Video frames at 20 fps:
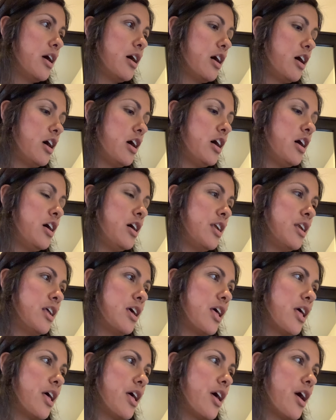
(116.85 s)
on
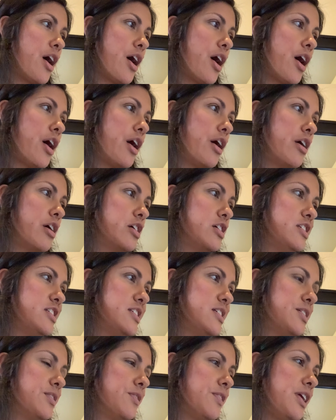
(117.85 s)
our
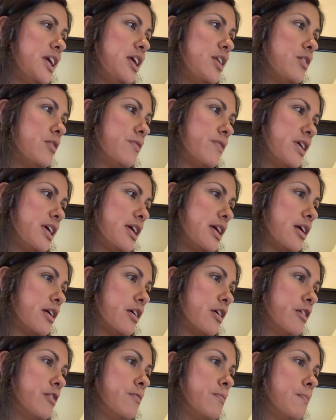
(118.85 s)
screen over
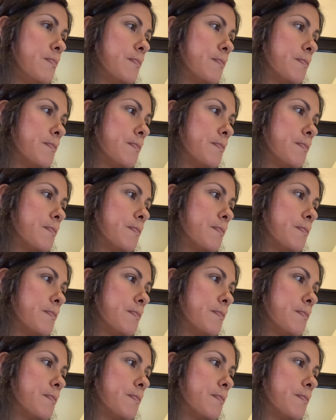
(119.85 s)
here.